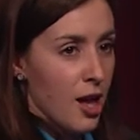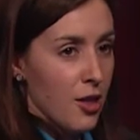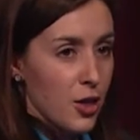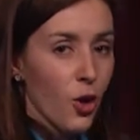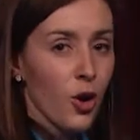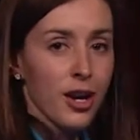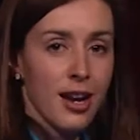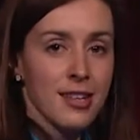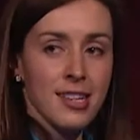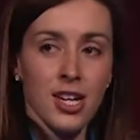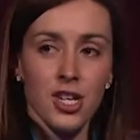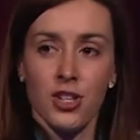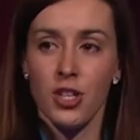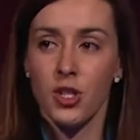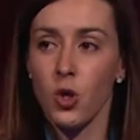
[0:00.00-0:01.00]
The
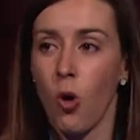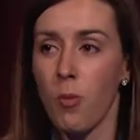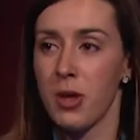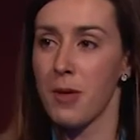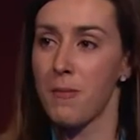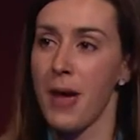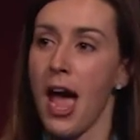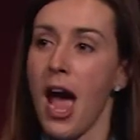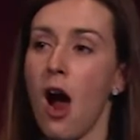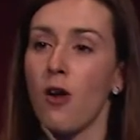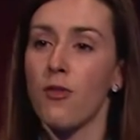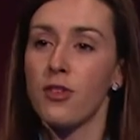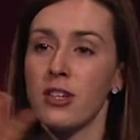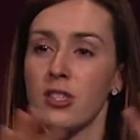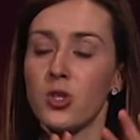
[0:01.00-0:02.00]
organisation that taught me the power
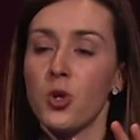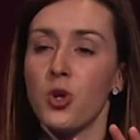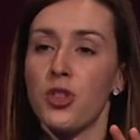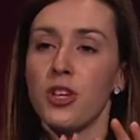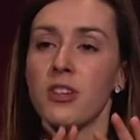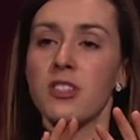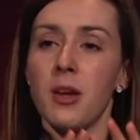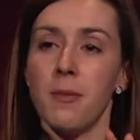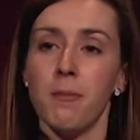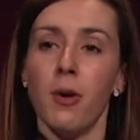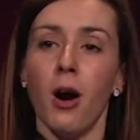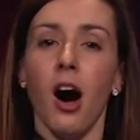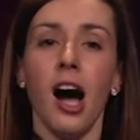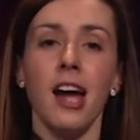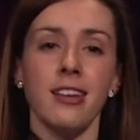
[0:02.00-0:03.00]
of these two things
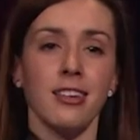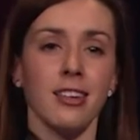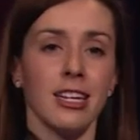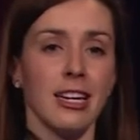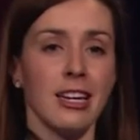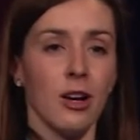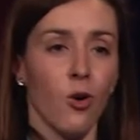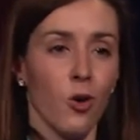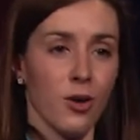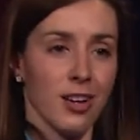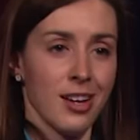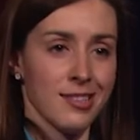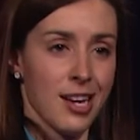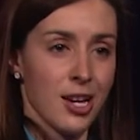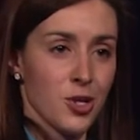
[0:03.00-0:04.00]
combined in leading
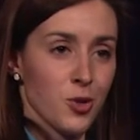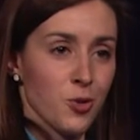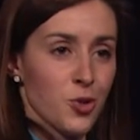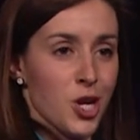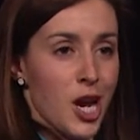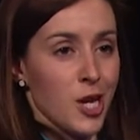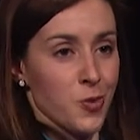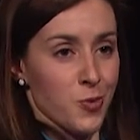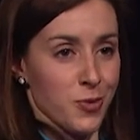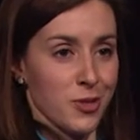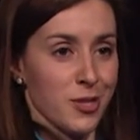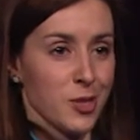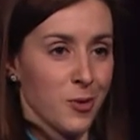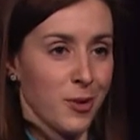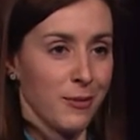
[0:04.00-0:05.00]
organisational change was
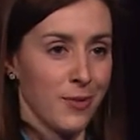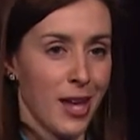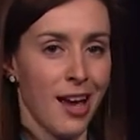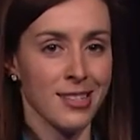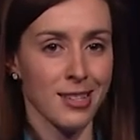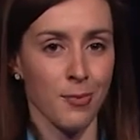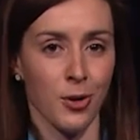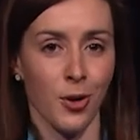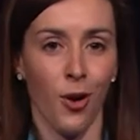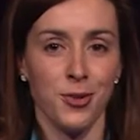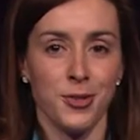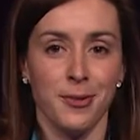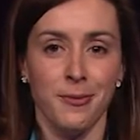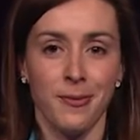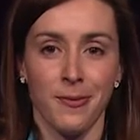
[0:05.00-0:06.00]
this one. Hands up who
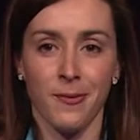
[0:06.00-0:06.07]
knows them.